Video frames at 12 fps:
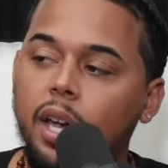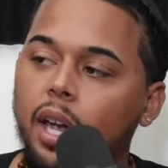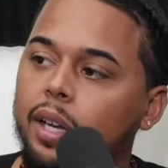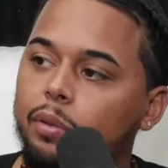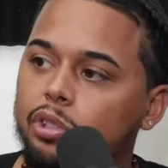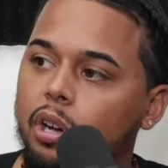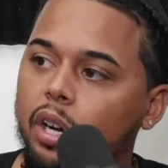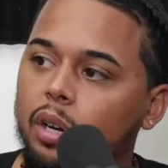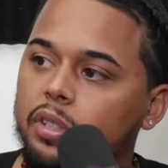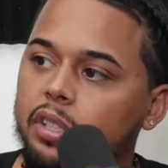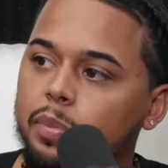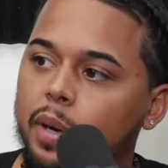and he was talking
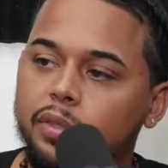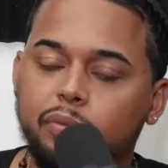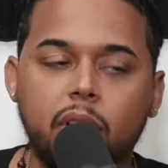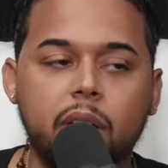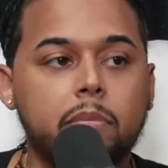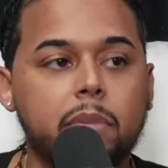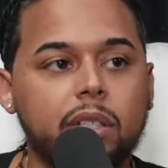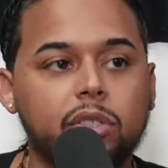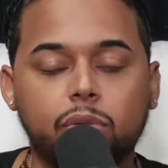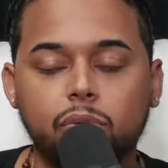with his best friend Mitch,